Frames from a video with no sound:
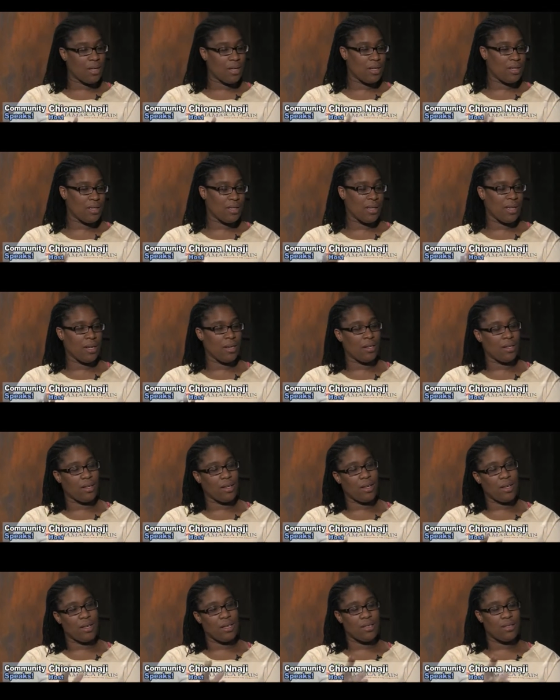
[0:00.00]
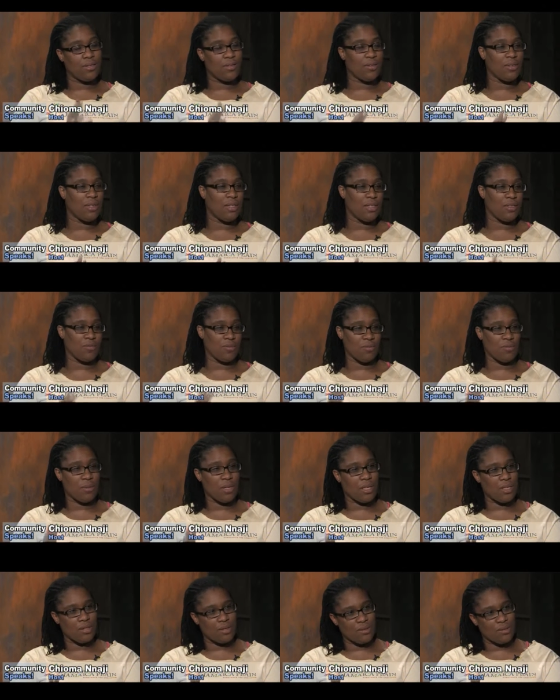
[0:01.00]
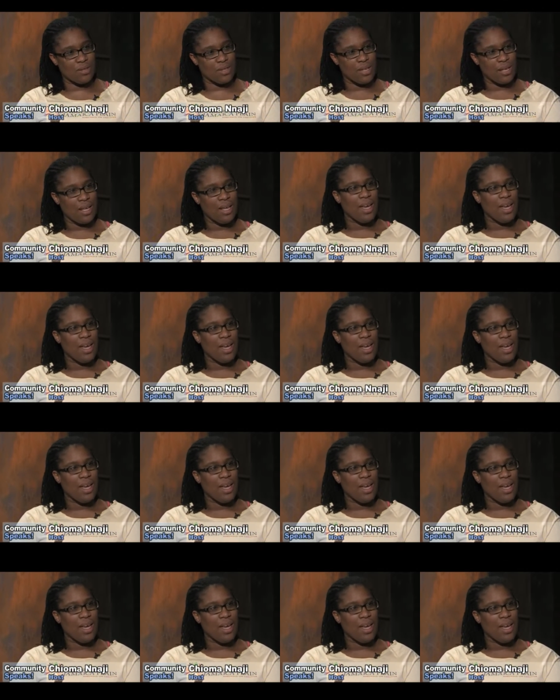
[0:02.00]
it's healing, it's doing this for me, it's doing,